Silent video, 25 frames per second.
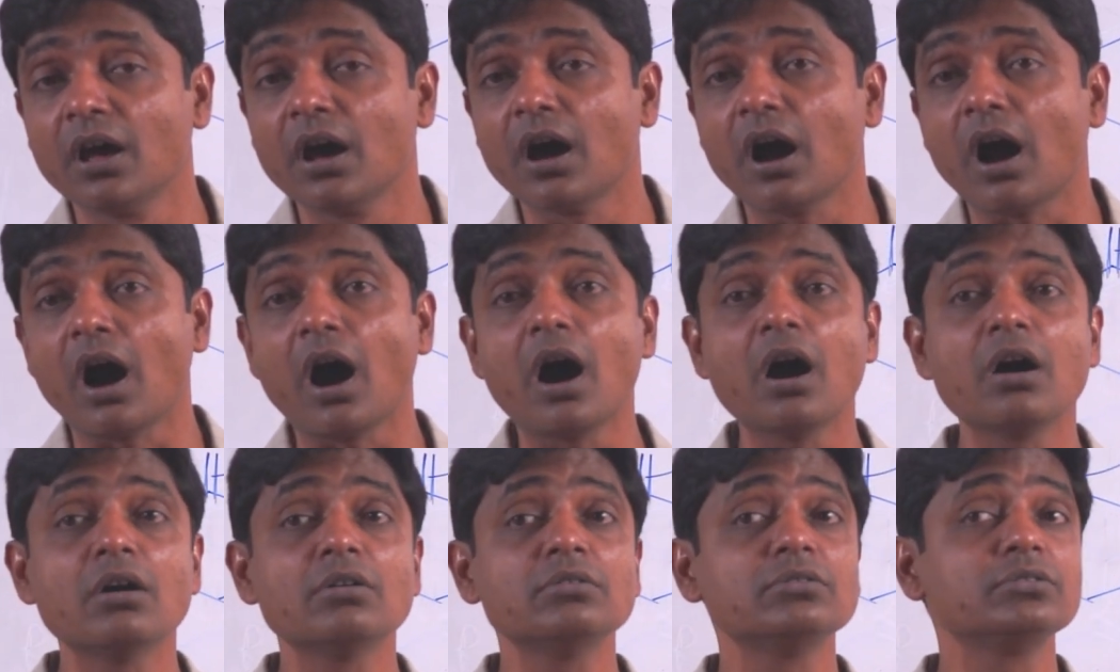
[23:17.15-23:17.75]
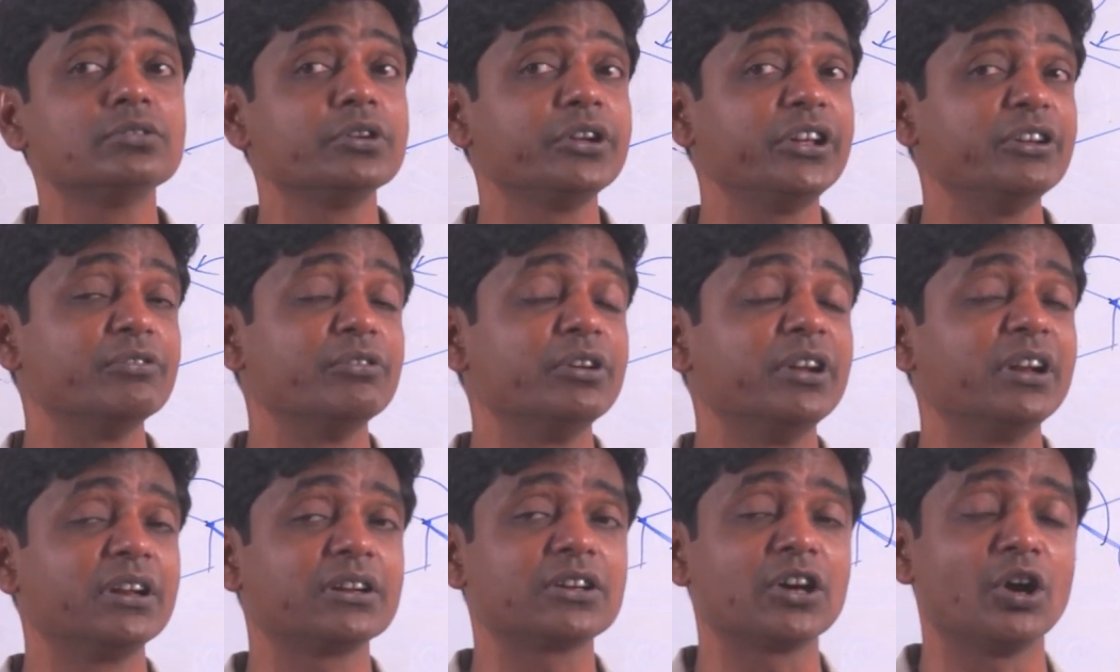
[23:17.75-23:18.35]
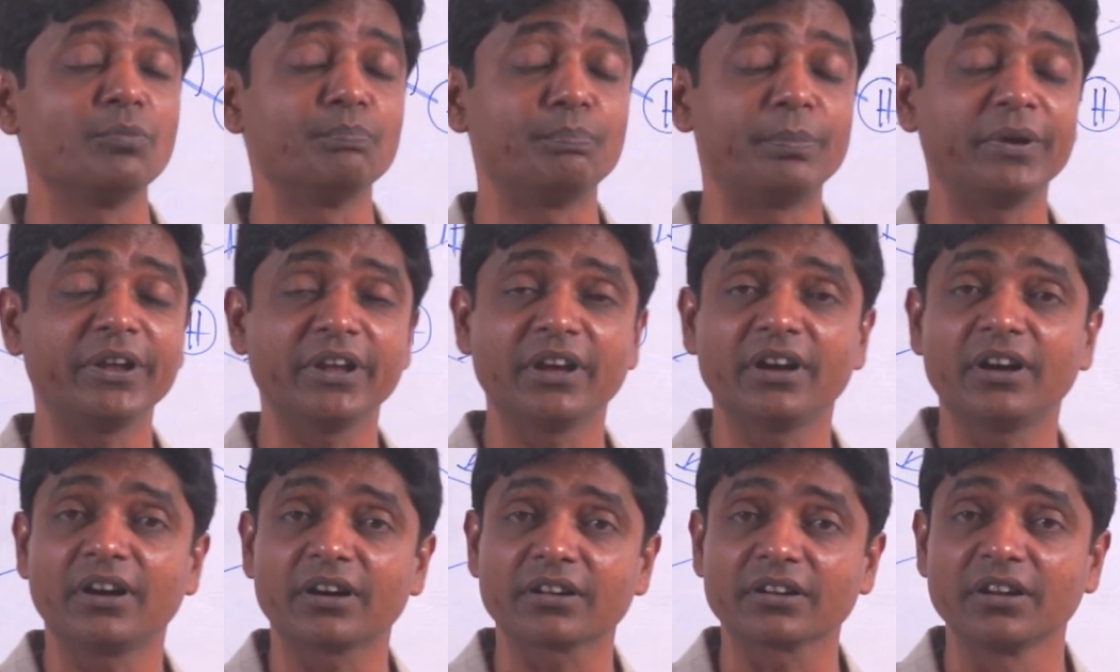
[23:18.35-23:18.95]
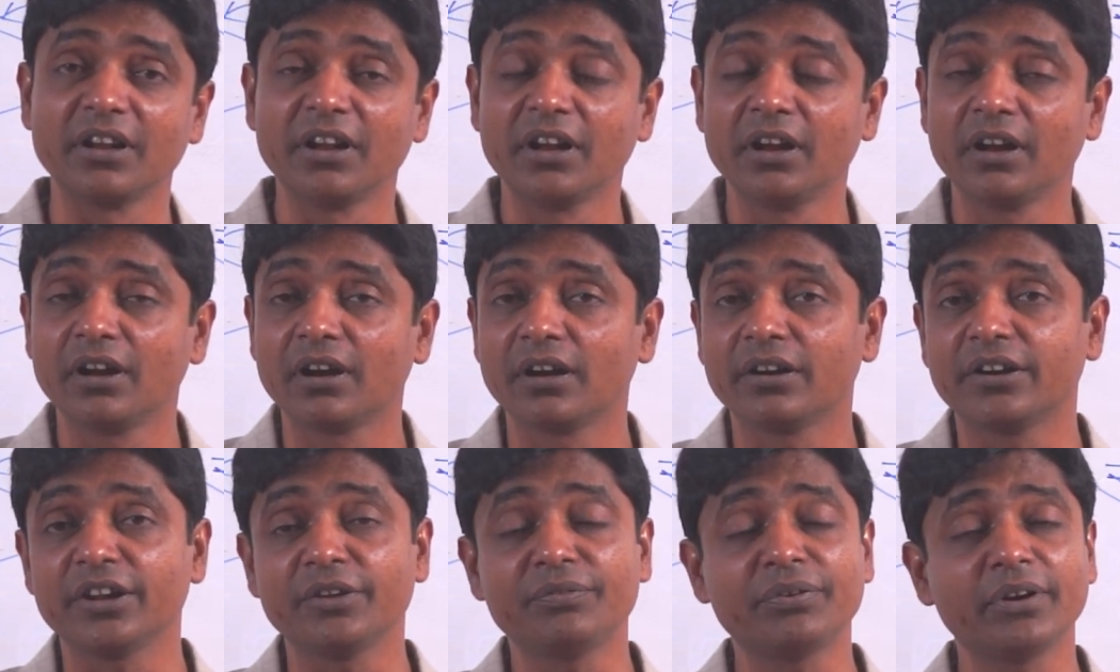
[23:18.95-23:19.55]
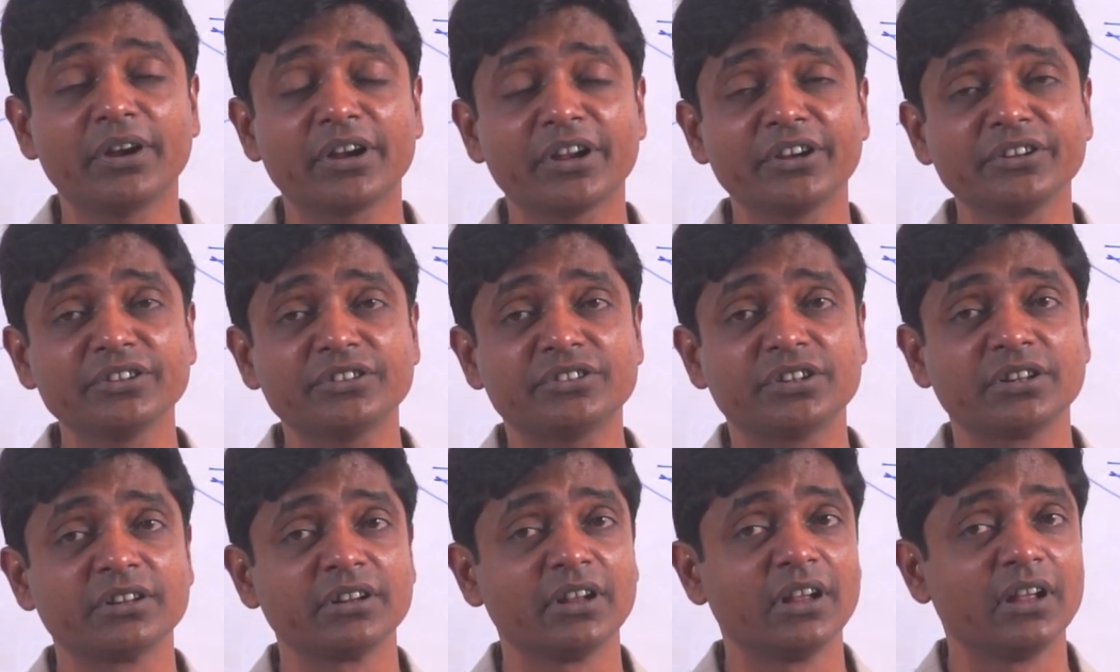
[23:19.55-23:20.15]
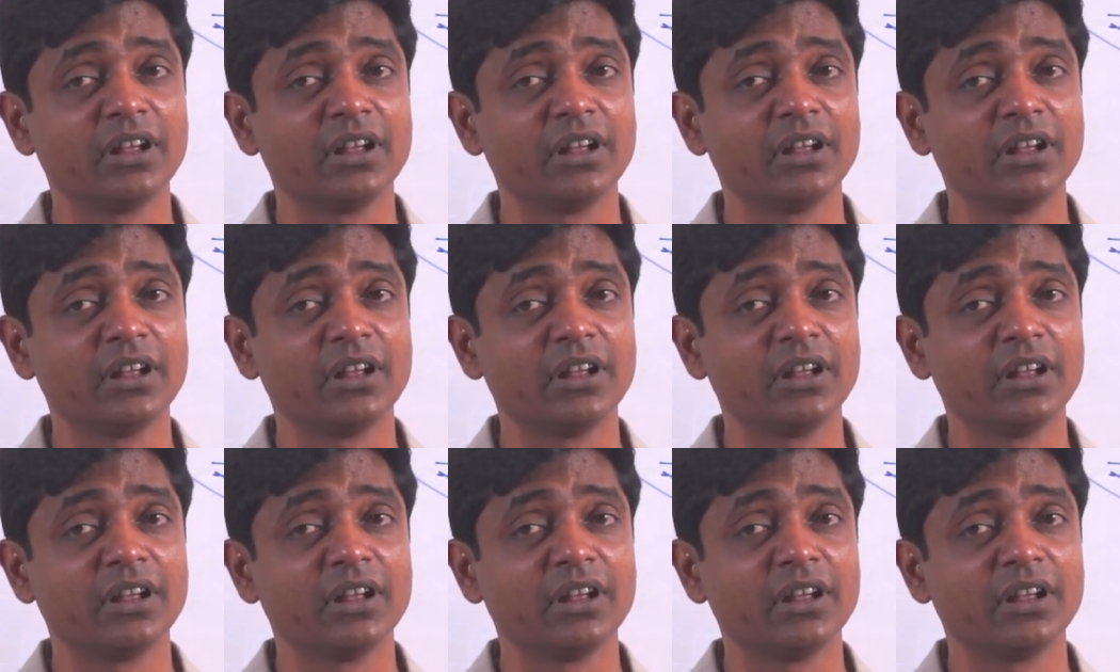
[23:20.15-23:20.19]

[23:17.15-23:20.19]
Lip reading: How do you will compare different